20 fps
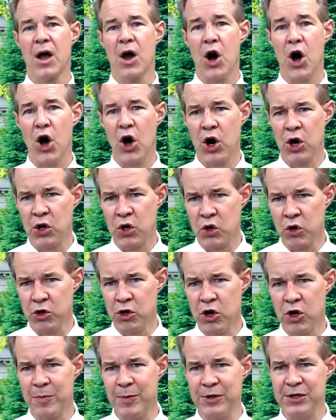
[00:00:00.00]
are
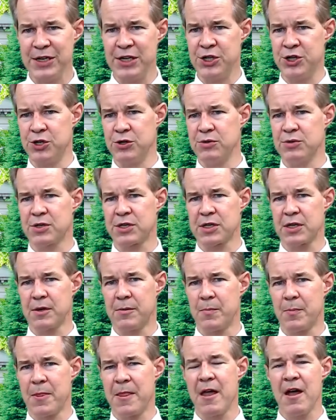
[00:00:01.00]
global issues
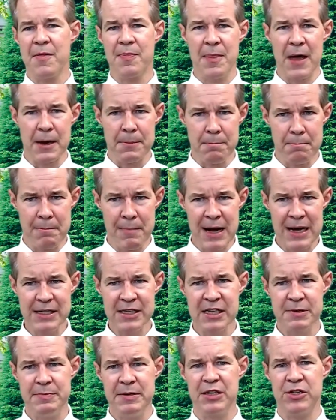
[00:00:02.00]
that
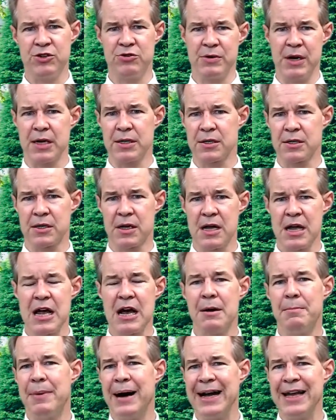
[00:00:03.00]
must be addressed
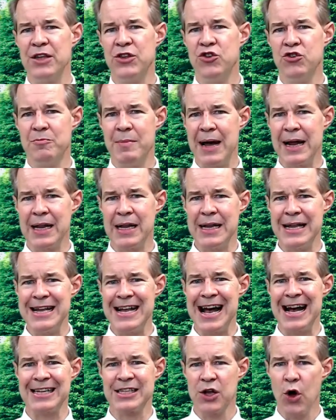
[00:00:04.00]
by humanity
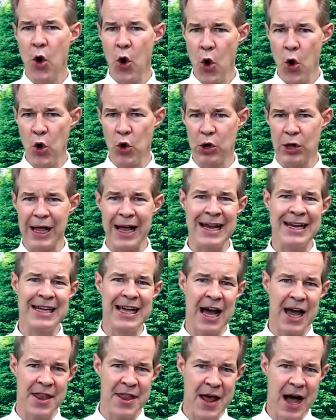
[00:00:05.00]
as a whole and
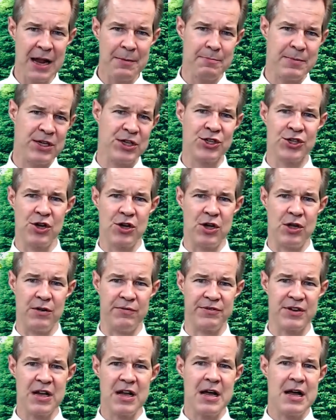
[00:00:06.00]
cannot be solved
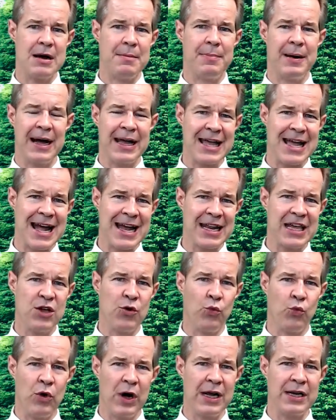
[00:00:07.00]
by any
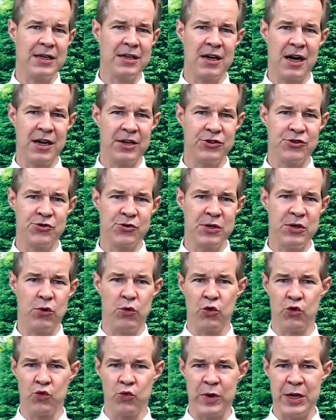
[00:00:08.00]
one country or
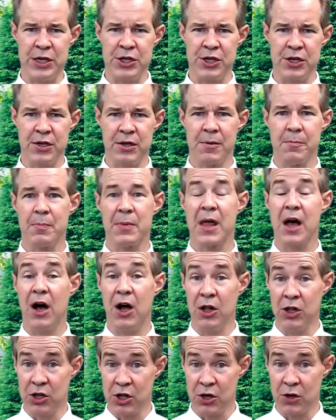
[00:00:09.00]
region
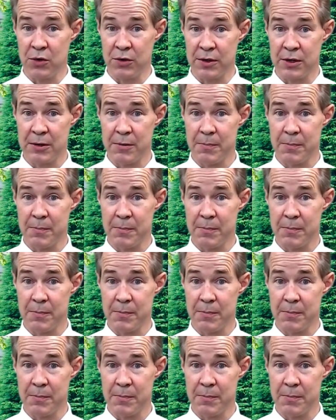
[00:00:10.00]
alone.